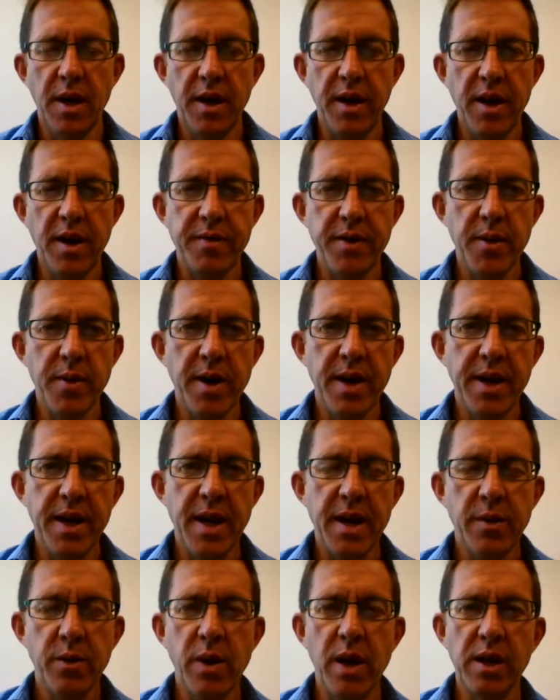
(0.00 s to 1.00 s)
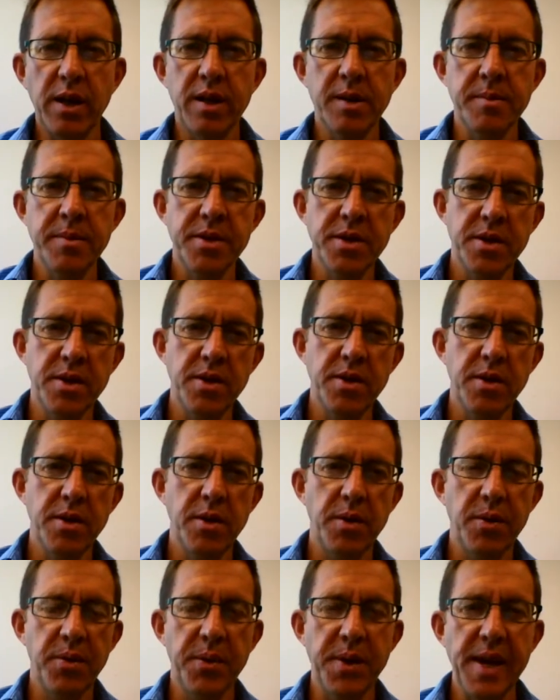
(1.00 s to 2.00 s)
Hi everyone, and welcome
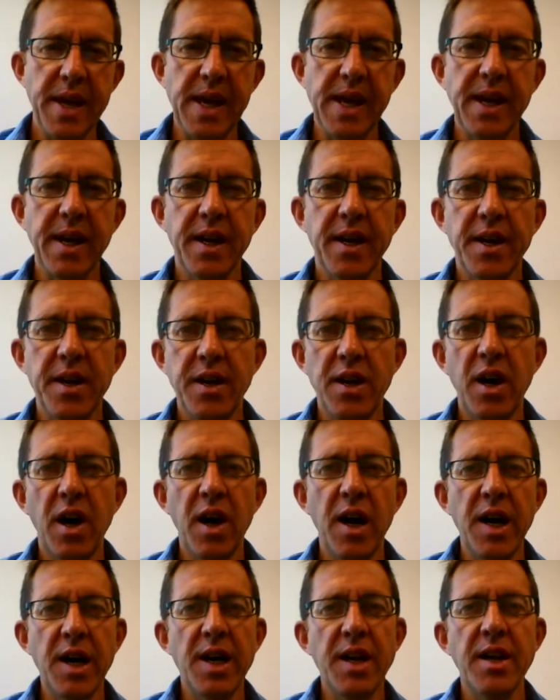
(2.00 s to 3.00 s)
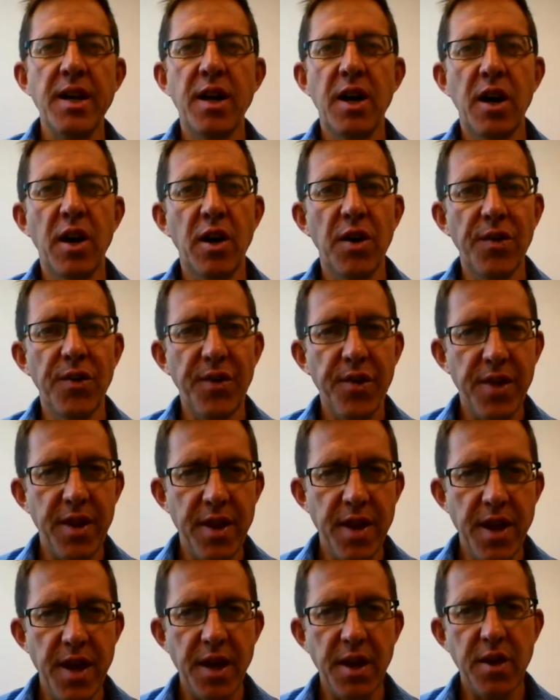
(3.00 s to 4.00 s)
to week 9 of
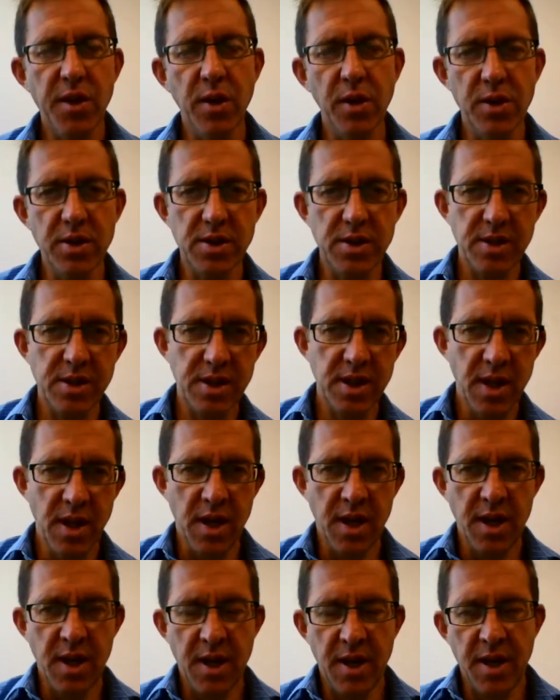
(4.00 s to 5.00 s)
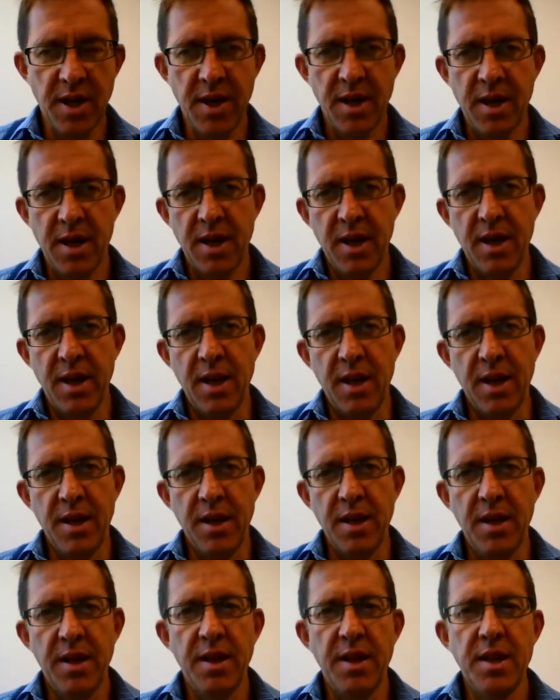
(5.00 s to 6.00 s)
the course.
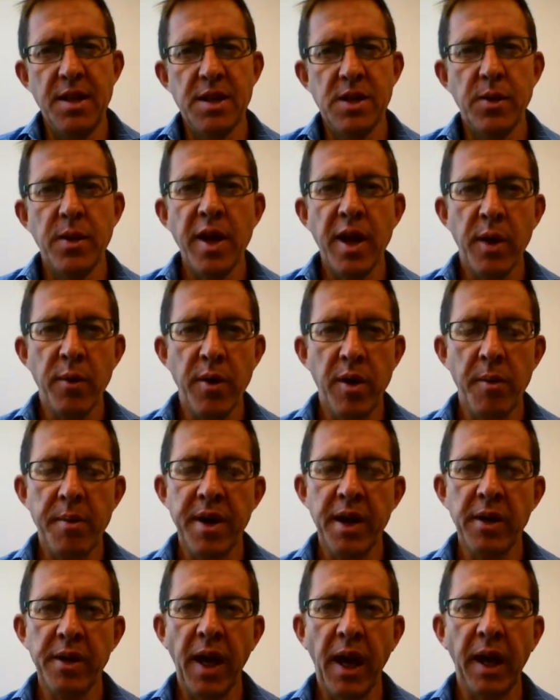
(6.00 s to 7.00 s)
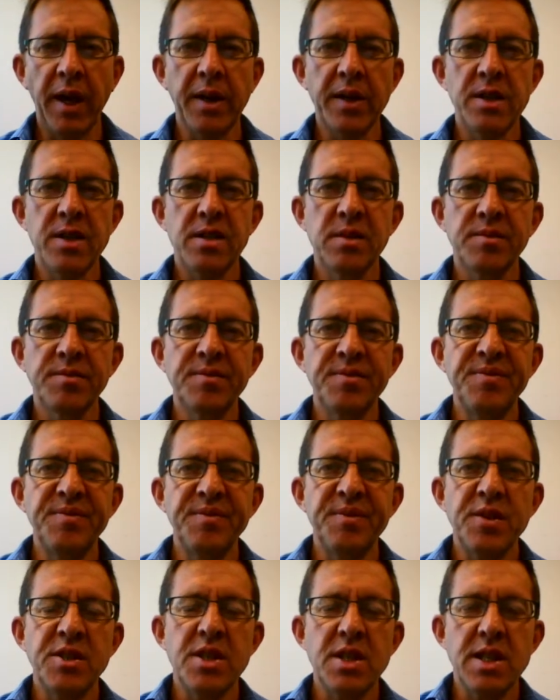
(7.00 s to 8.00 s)
This week we'll be looking at
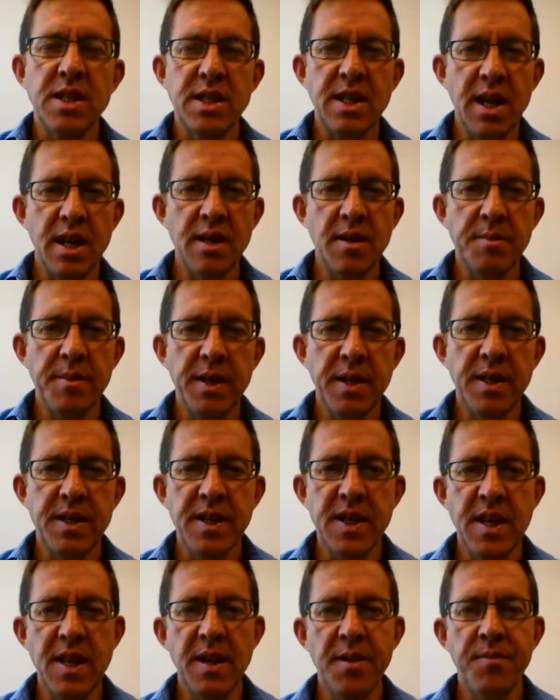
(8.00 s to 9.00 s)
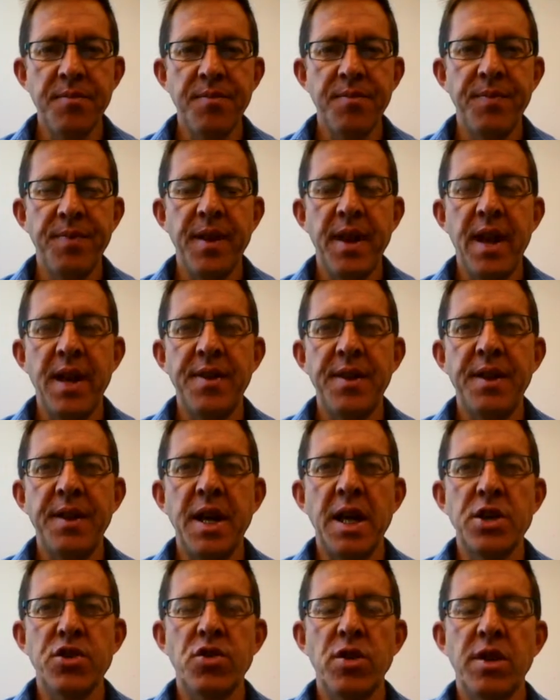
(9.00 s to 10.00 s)
sustainability and the
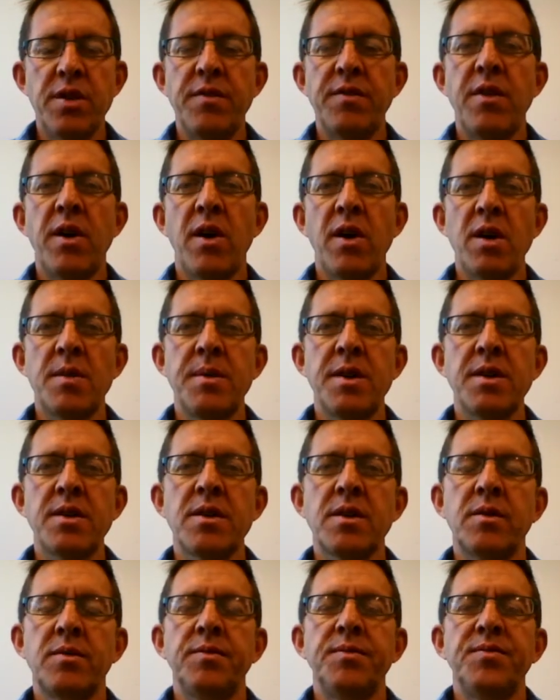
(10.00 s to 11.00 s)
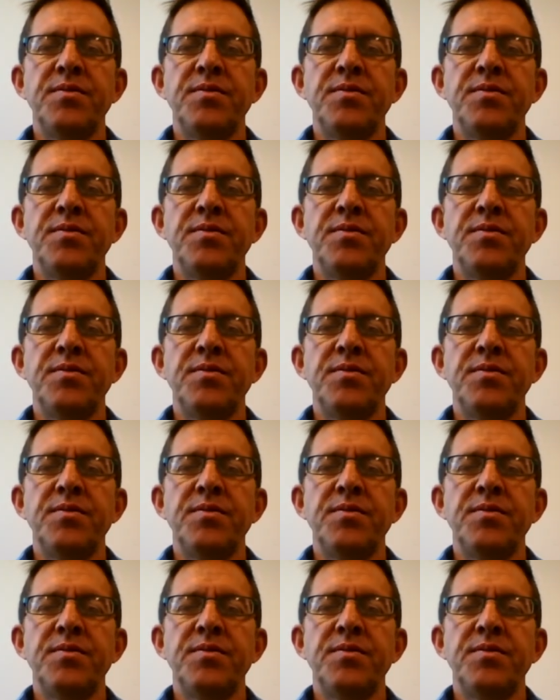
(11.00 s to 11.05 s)
natural environment.